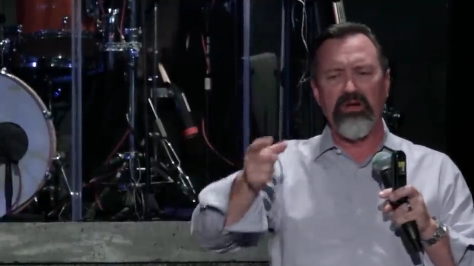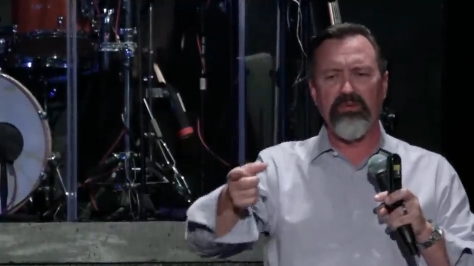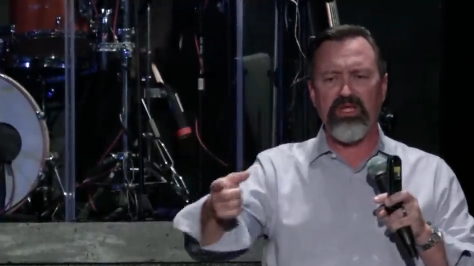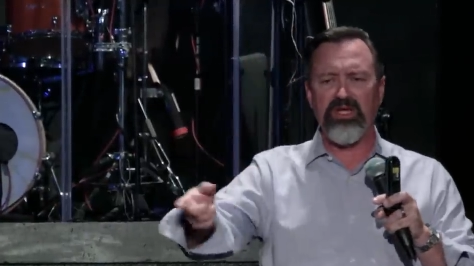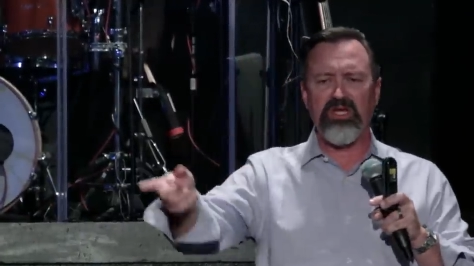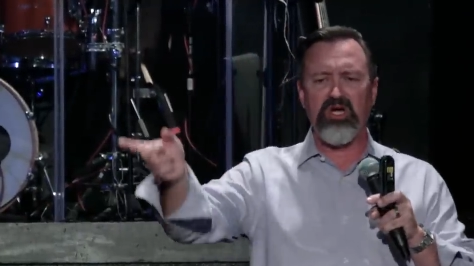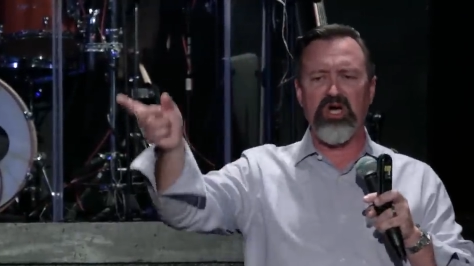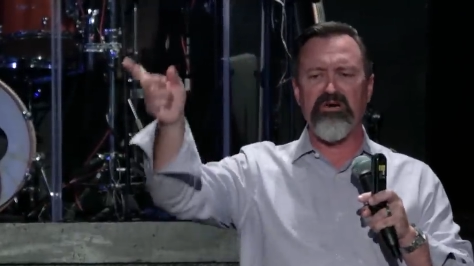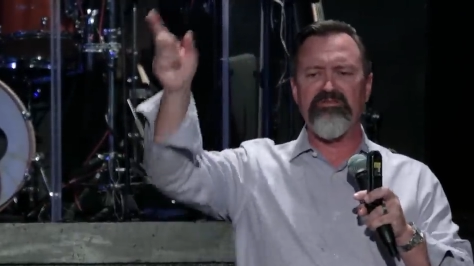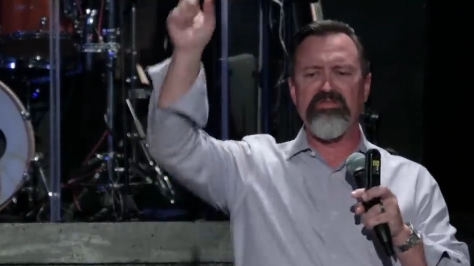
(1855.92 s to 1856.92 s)
we're going to
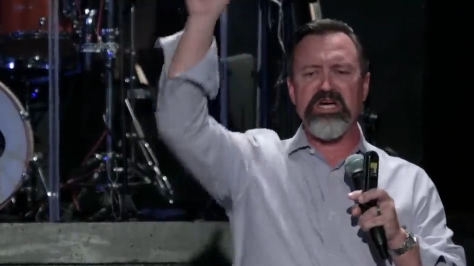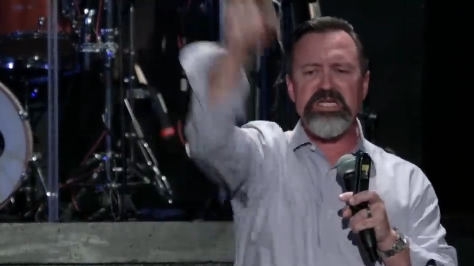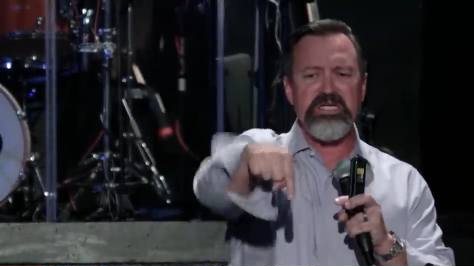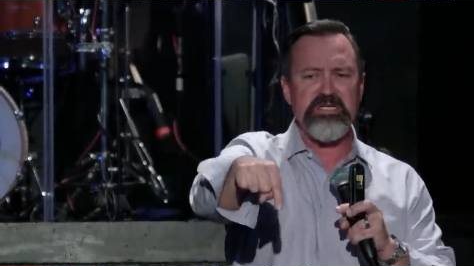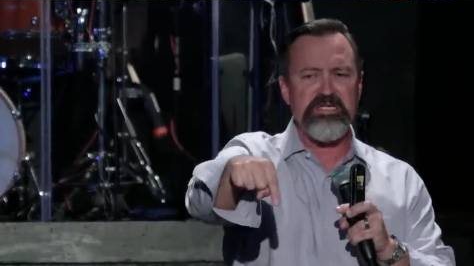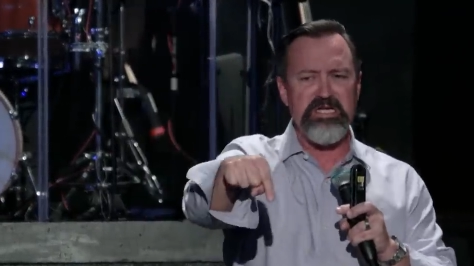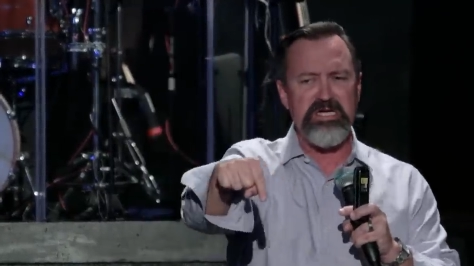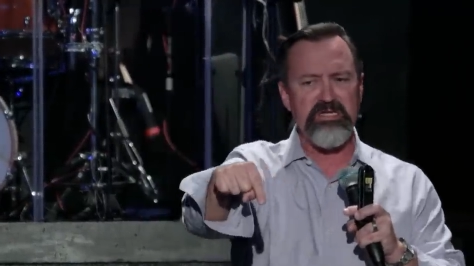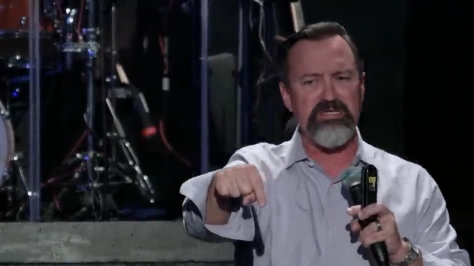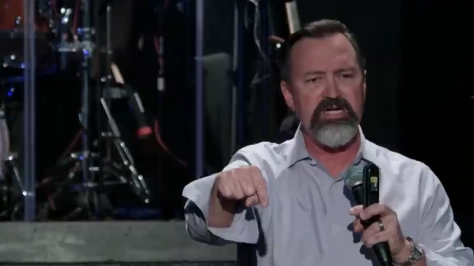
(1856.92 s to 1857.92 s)
call fire
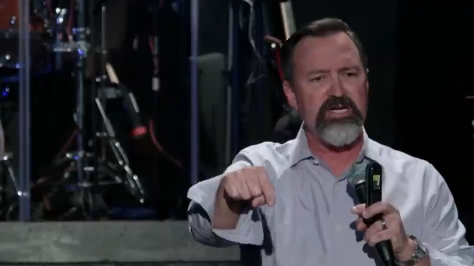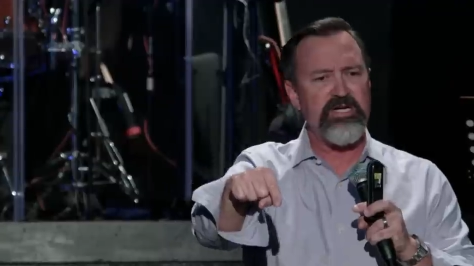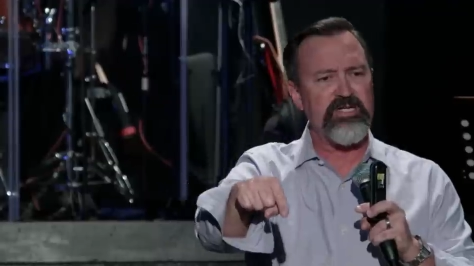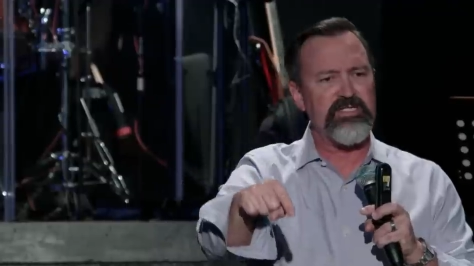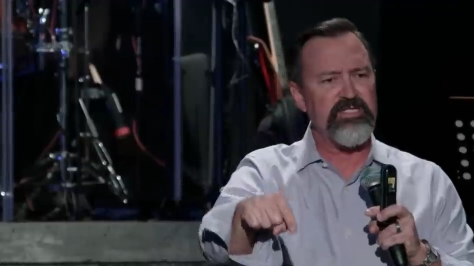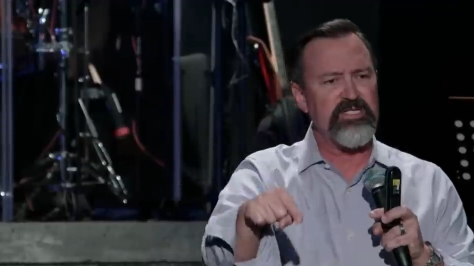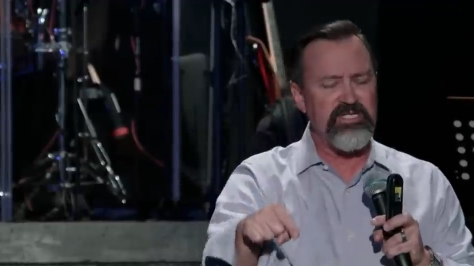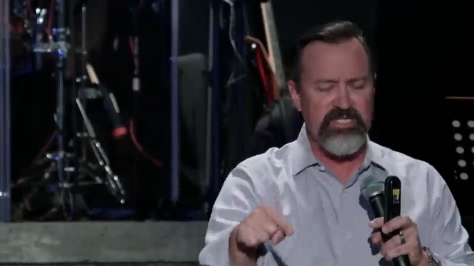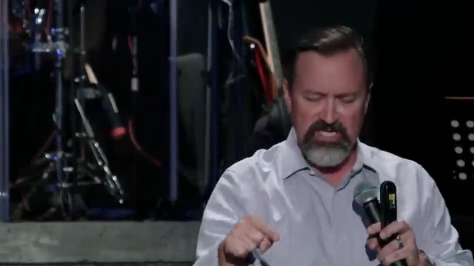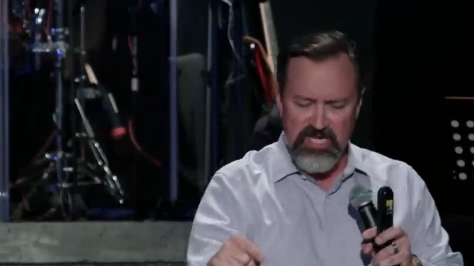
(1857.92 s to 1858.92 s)
down on this
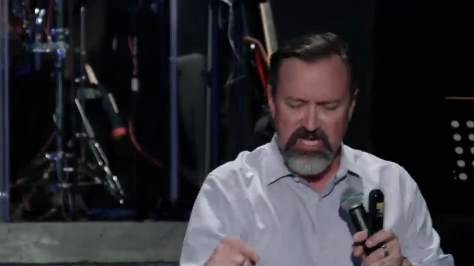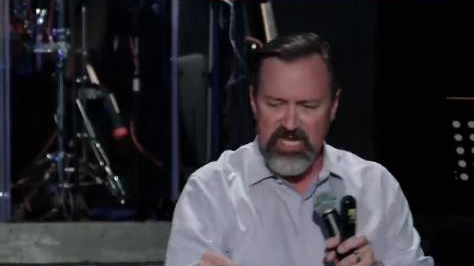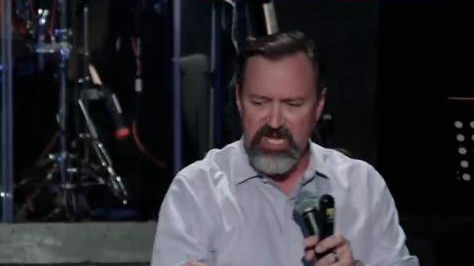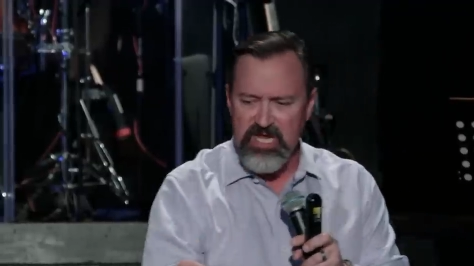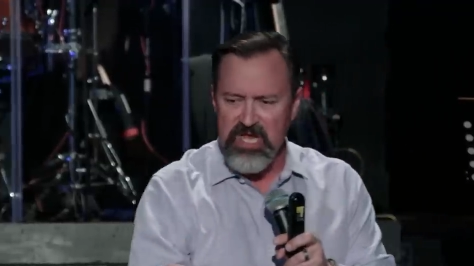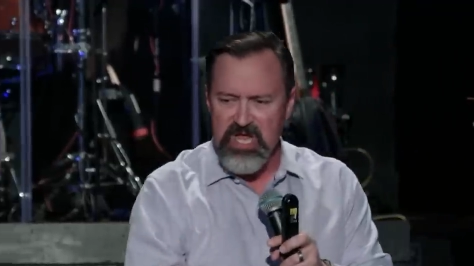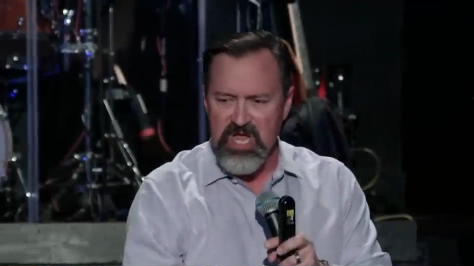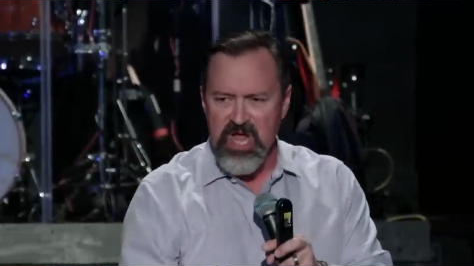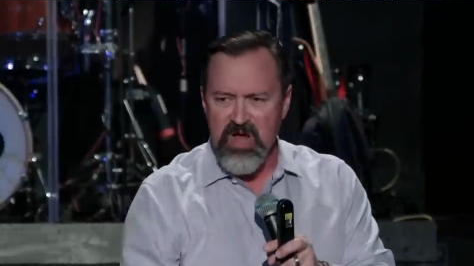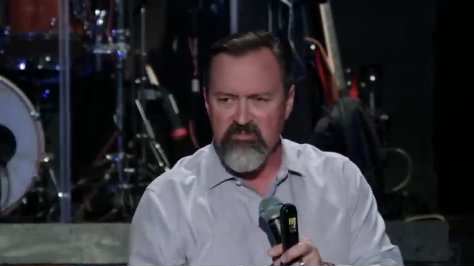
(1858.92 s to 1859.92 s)
city
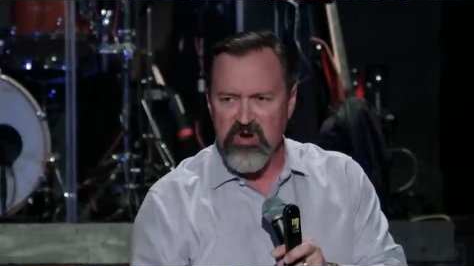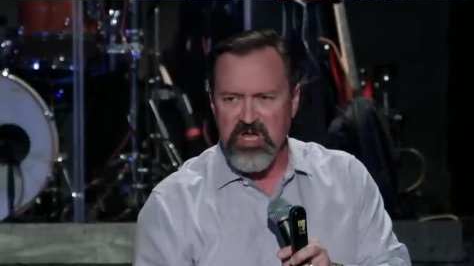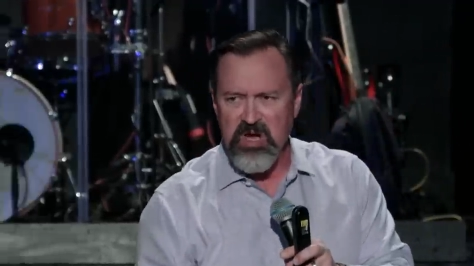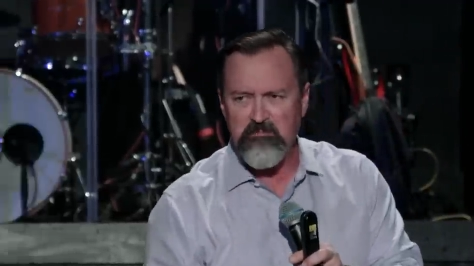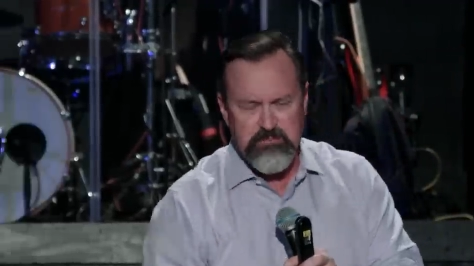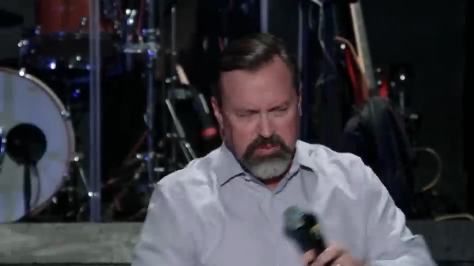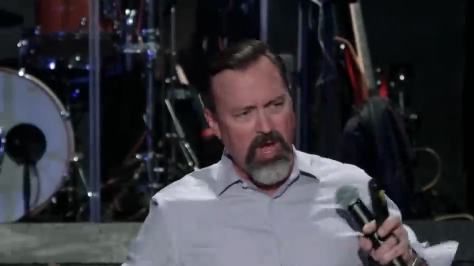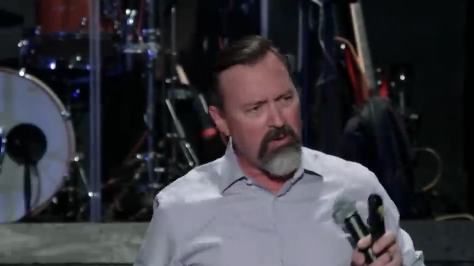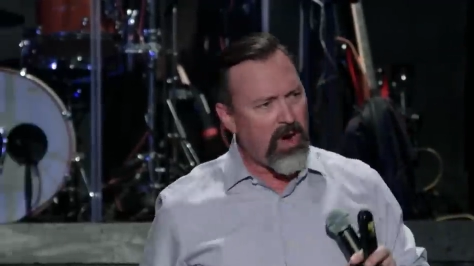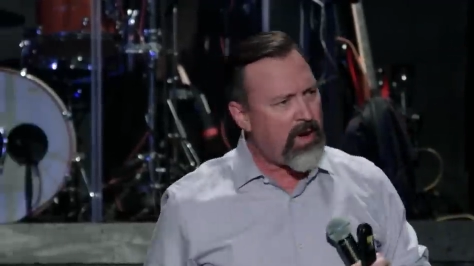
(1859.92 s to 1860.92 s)
and we're going to
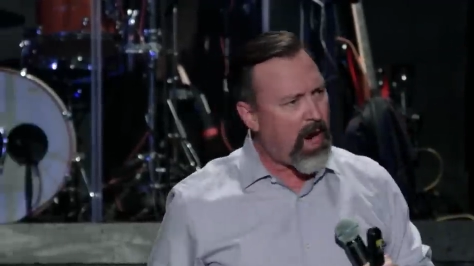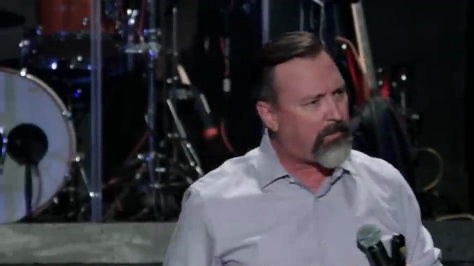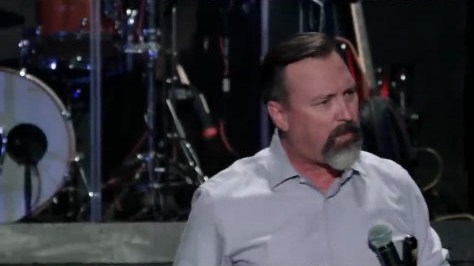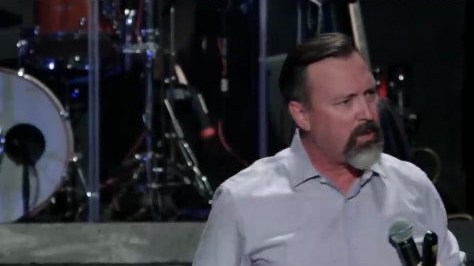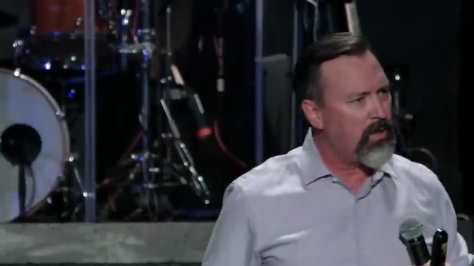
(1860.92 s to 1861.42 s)
blow them up.